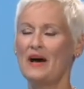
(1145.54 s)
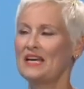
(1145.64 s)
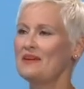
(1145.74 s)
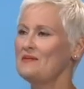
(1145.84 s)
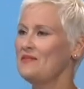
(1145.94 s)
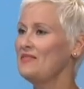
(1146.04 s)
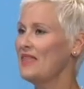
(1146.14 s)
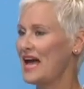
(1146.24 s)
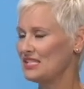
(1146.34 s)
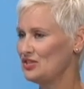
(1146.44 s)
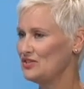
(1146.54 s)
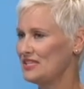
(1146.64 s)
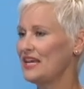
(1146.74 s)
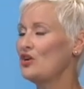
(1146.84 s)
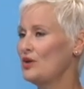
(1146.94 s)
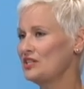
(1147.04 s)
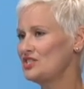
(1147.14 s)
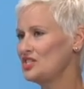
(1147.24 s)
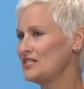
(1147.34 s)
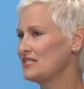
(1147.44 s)
But as you say, going
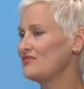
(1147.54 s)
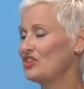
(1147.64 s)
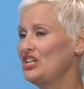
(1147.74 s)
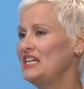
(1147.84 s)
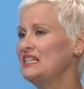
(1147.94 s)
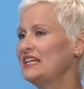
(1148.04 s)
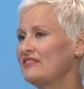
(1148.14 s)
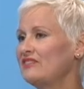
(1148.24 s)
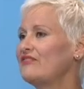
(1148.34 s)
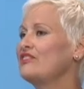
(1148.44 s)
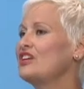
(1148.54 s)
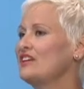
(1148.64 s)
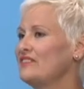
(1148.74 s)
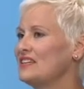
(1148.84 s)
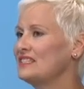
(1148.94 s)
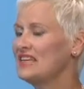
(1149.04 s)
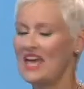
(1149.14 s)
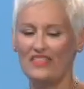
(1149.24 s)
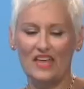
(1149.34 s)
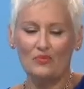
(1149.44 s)
to Jesus for healing, for forgiveness,
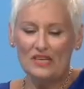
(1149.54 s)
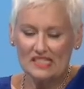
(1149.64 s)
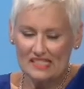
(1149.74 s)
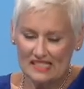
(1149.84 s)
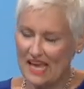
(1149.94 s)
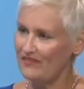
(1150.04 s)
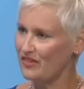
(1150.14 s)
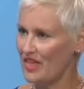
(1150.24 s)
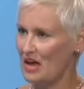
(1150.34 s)
then we sever